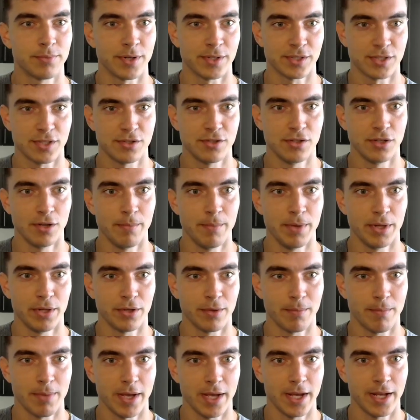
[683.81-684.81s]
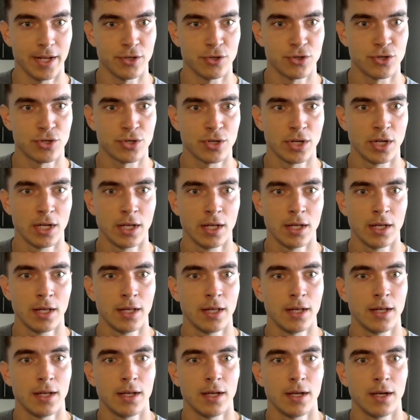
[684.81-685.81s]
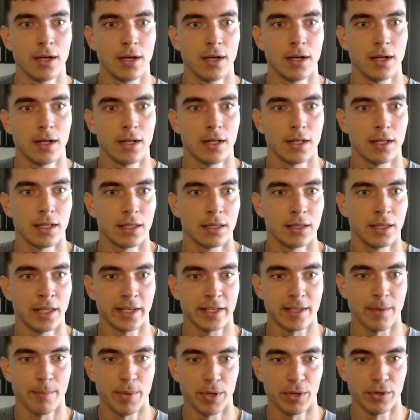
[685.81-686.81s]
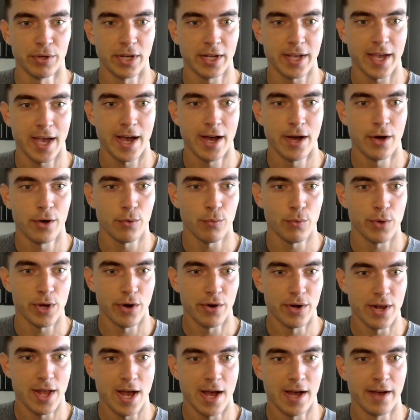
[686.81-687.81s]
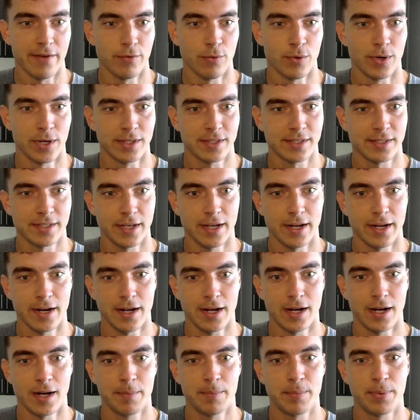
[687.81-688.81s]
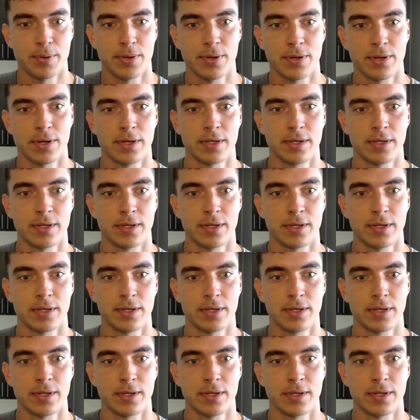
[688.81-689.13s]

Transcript: Brings us to the billing page. Link a billing account. We already have one set up.